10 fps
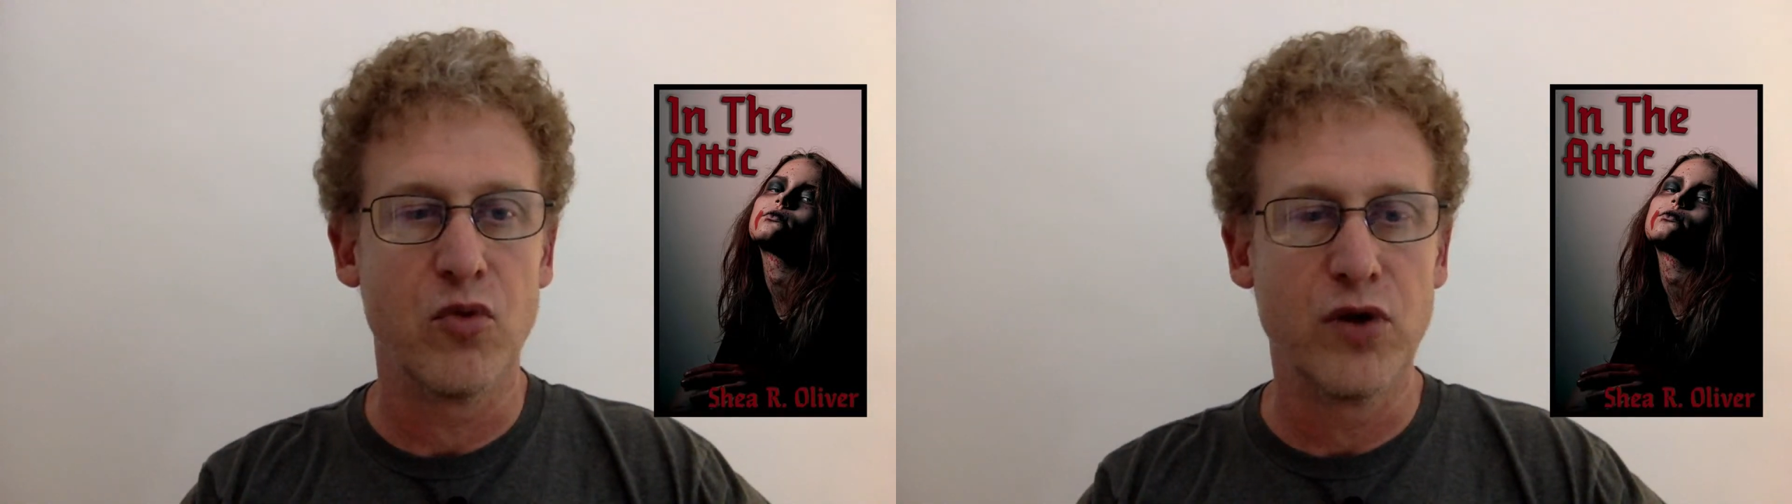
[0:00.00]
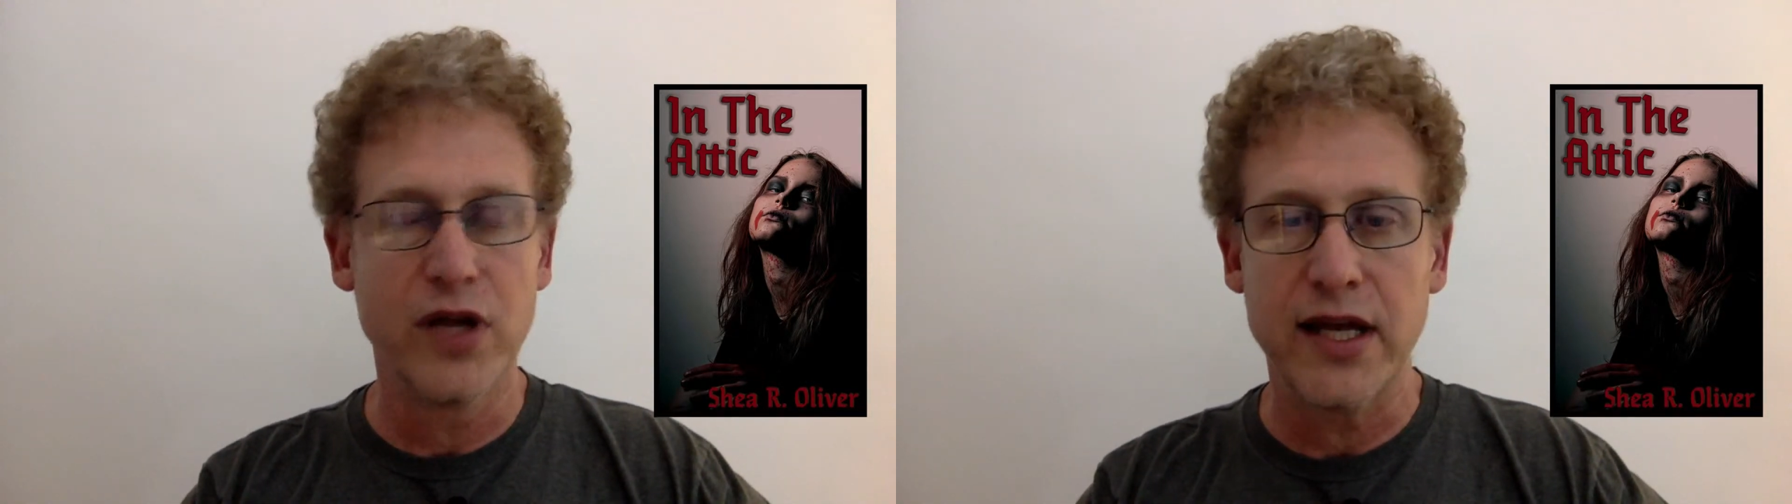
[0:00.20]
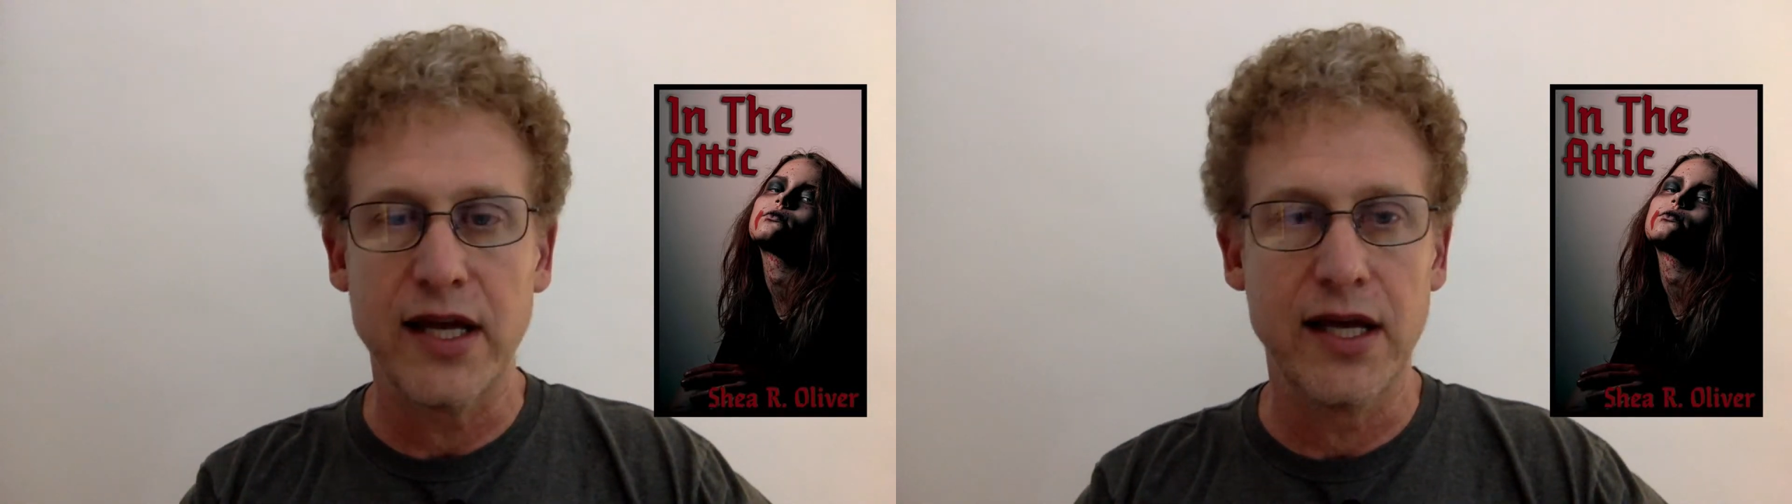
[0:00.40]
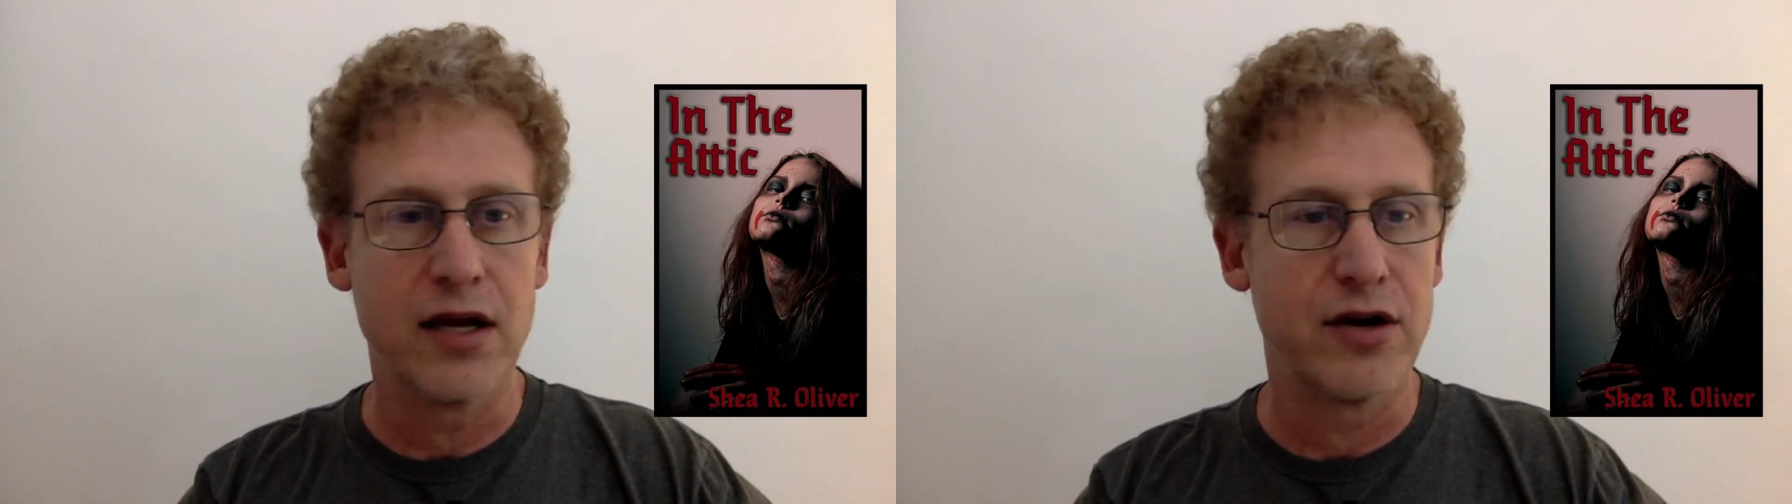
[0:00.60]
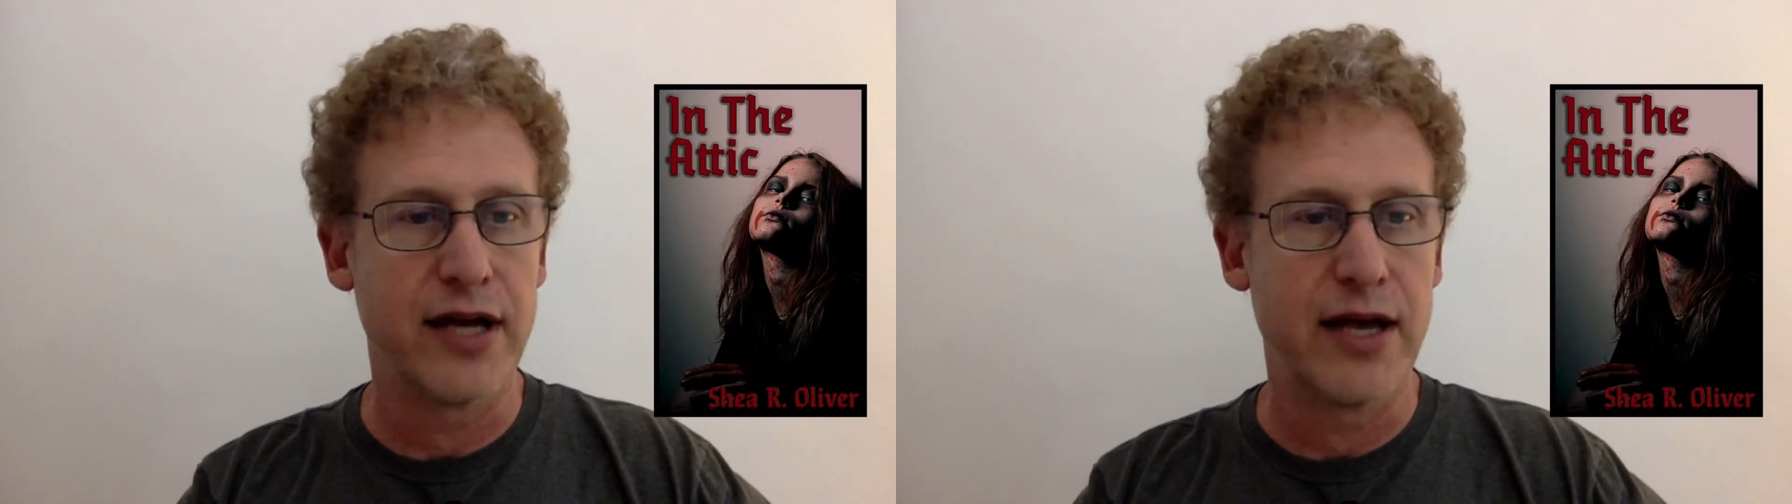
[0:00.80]
really
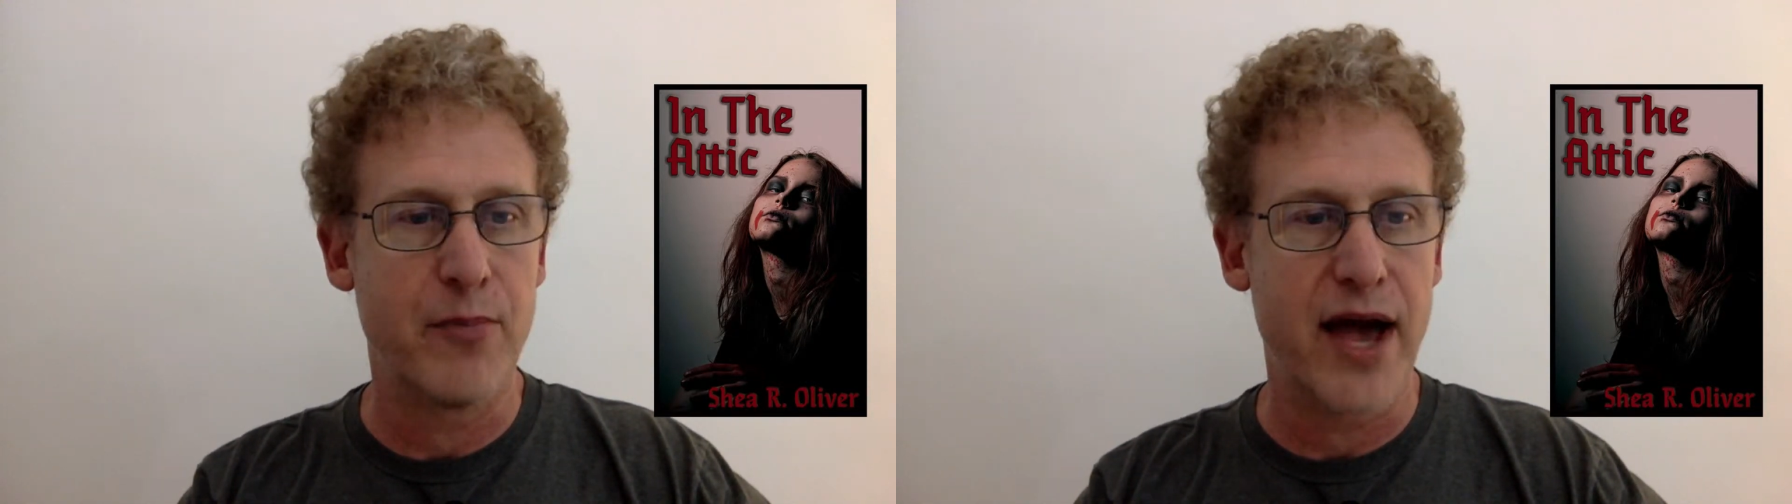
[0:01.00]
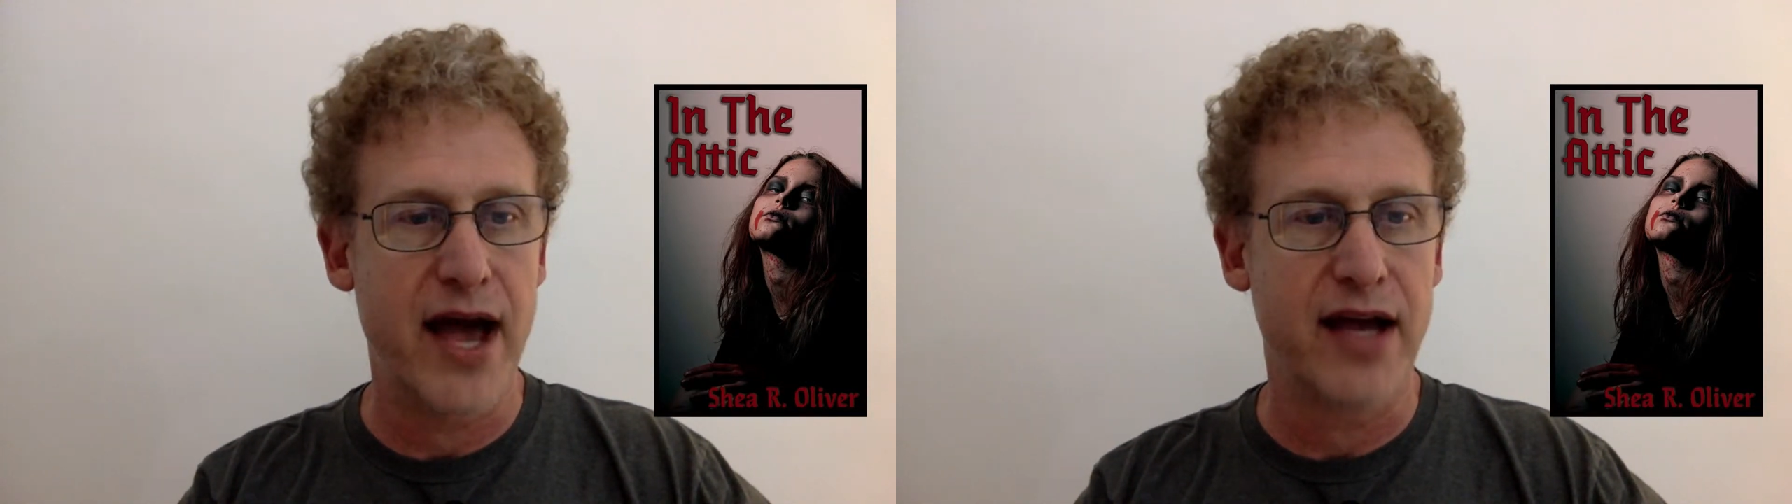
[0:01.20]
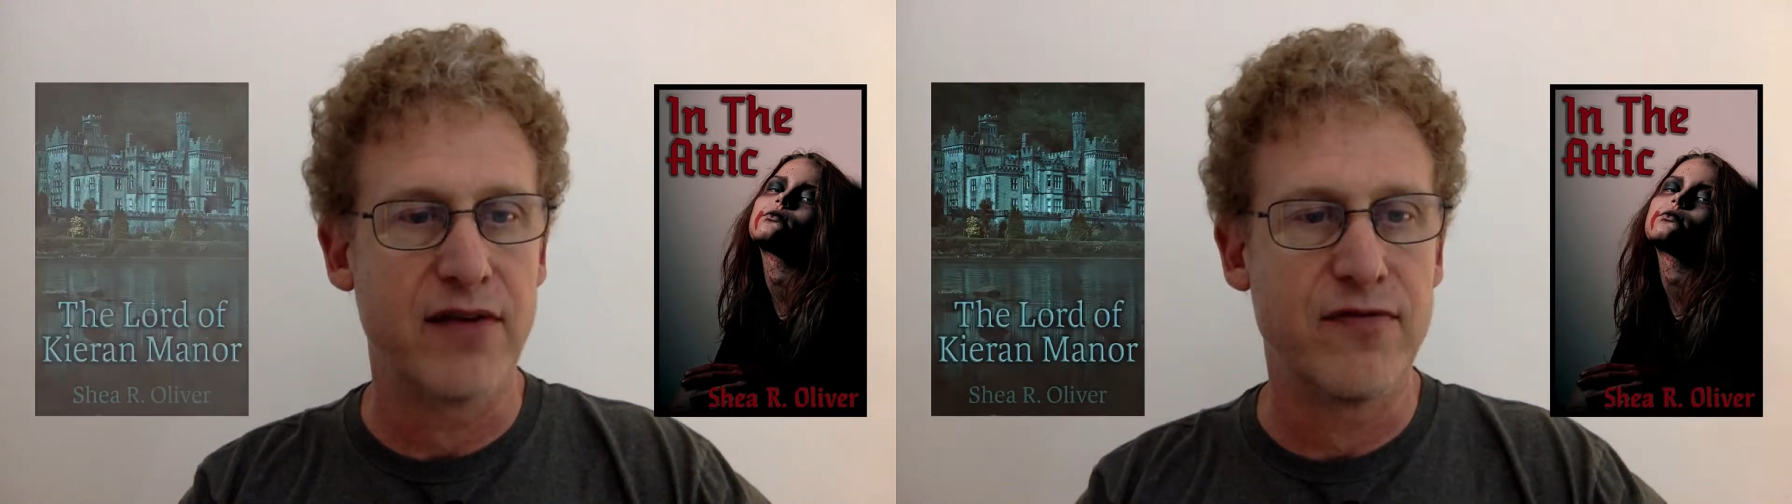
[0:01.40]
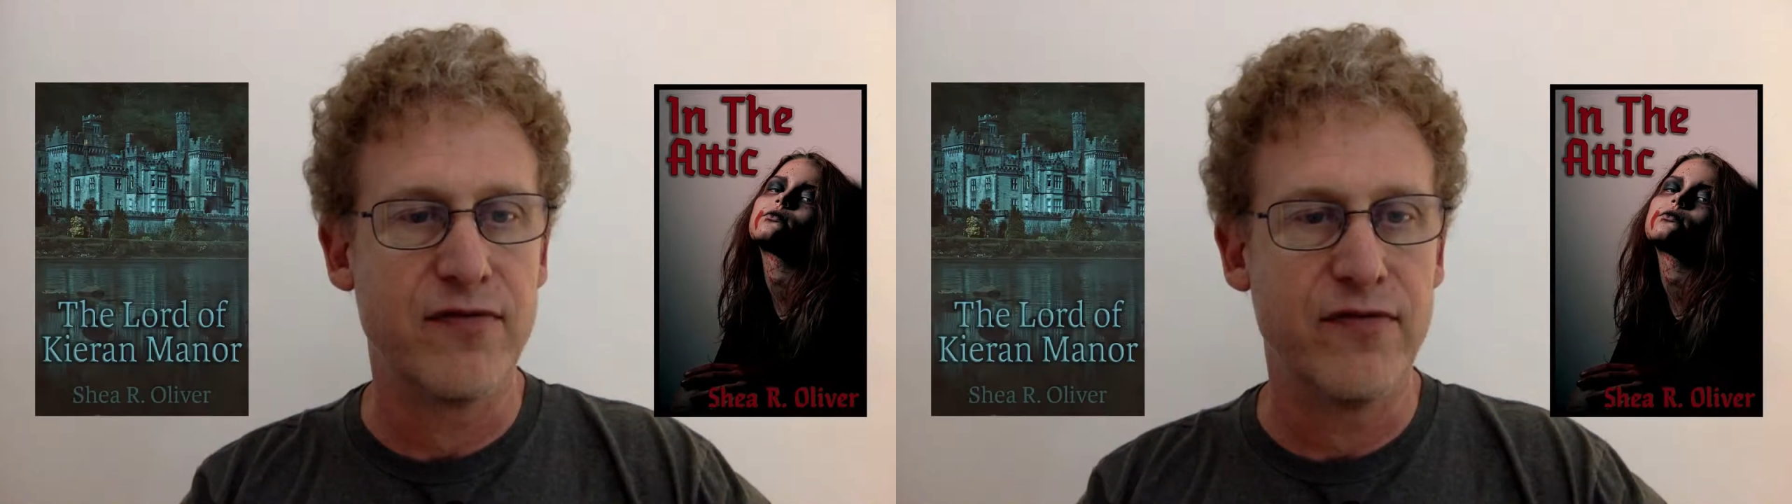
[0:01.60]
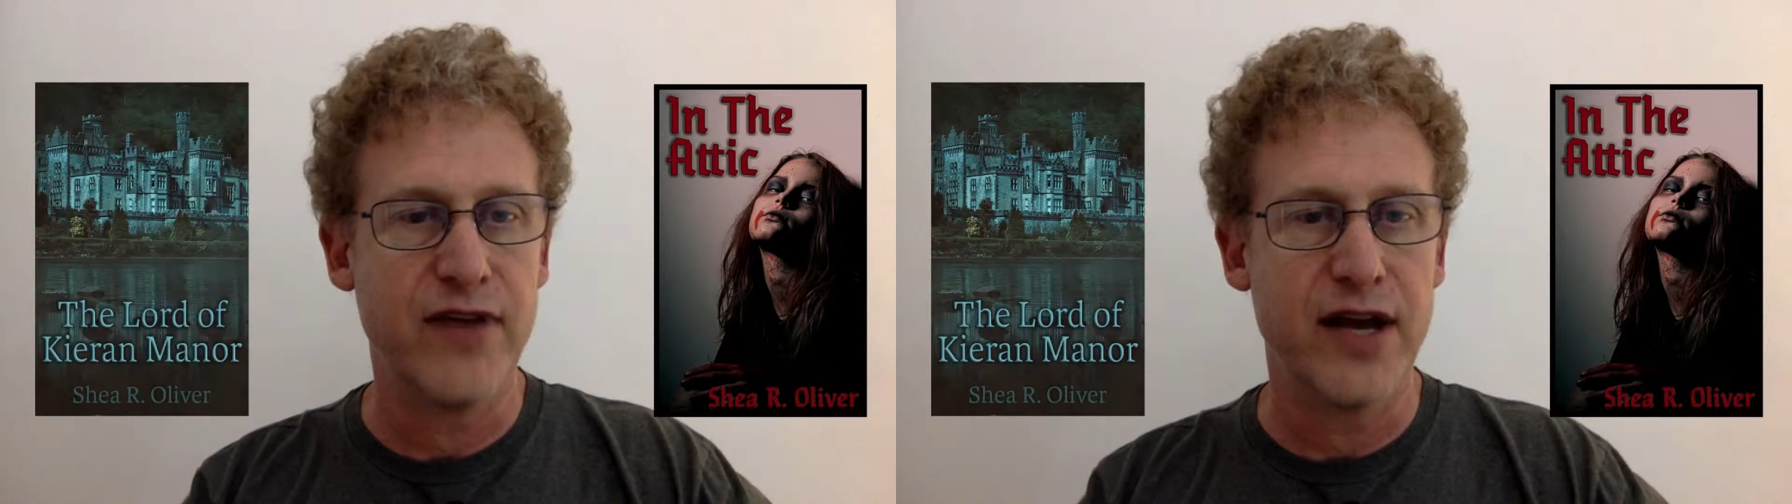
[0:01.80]
eager to get back and
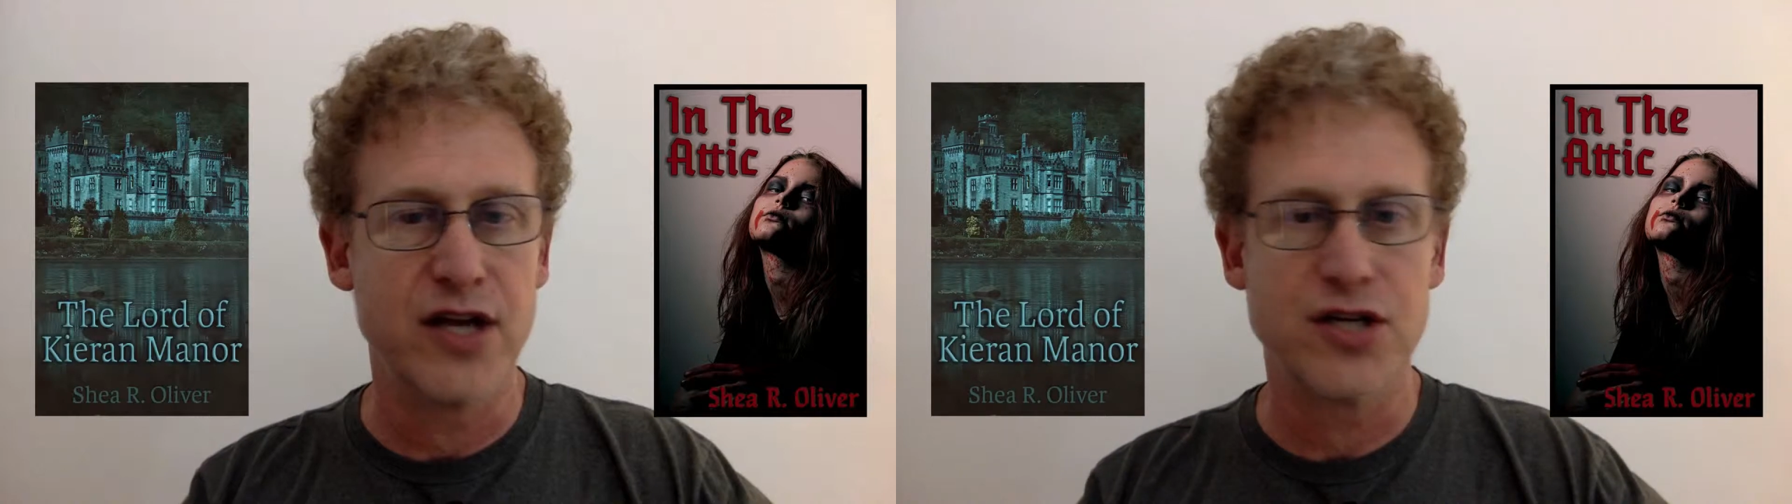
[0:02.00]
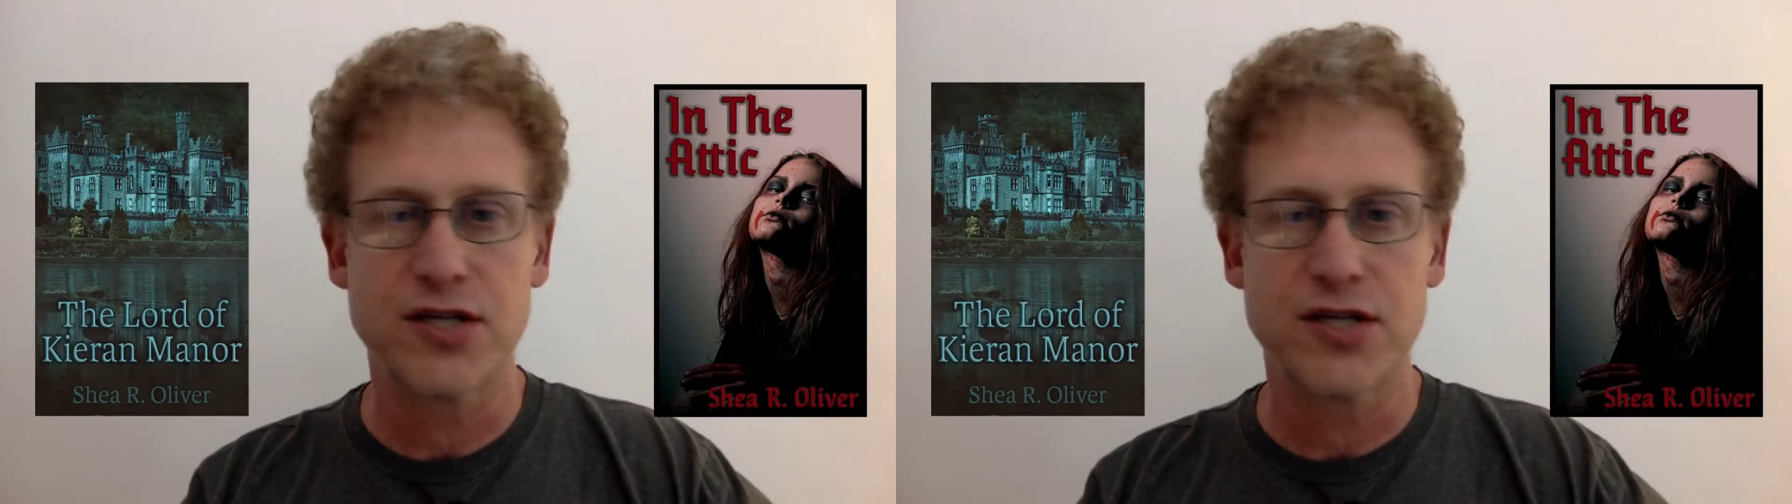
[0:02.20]
finish.